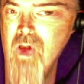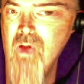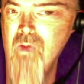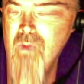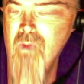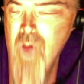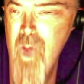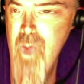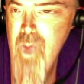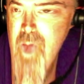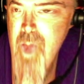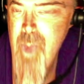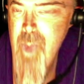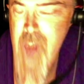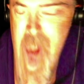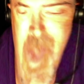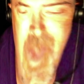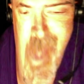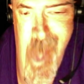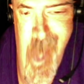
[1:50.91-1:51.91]
wrote to
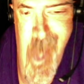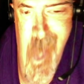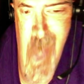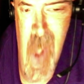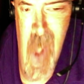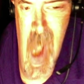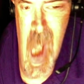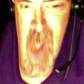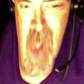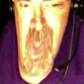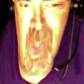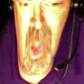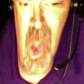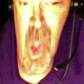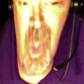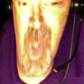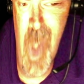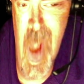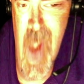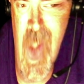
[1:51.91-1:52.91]
me and
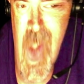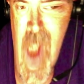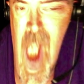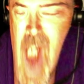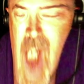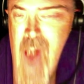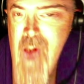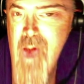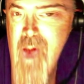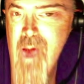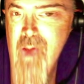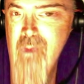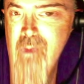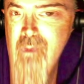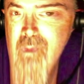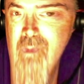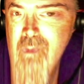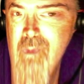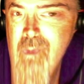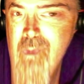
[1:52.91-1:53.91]
told me that
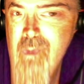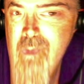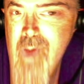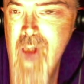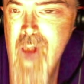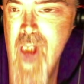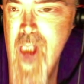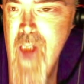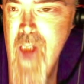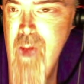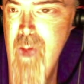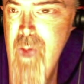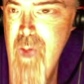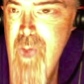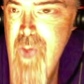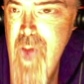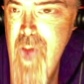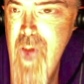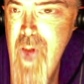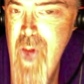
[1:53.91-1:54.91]
he
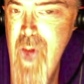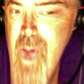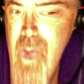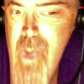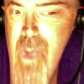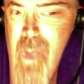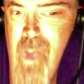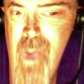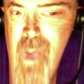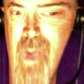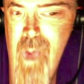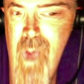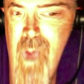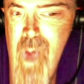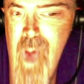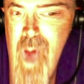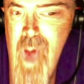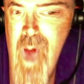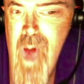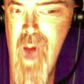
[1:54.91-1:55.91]
used to do
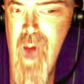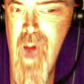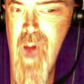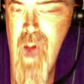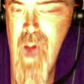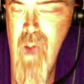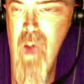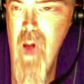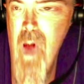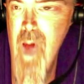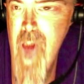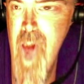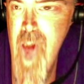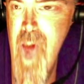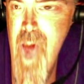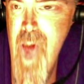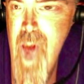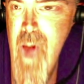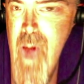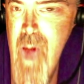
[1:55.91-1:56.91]
quality
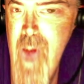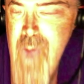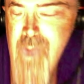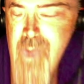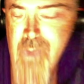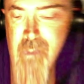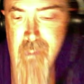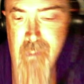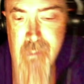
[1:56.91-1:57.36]
assurance